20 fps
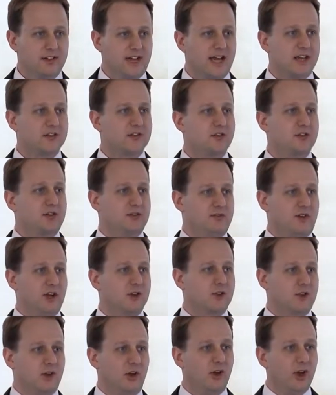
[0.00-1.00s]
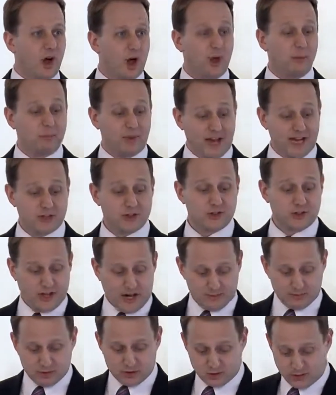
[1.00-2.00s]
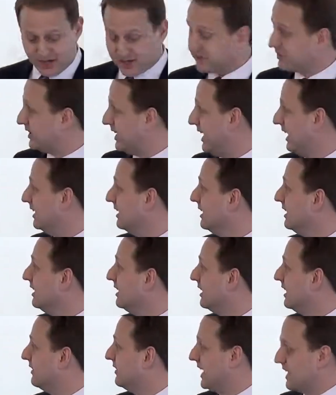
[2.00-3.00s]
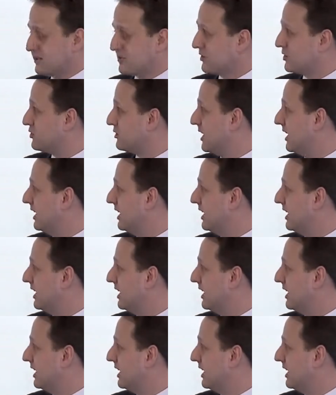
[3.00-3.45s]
thanks to conventional Hall-Petch type strengthening. And that's the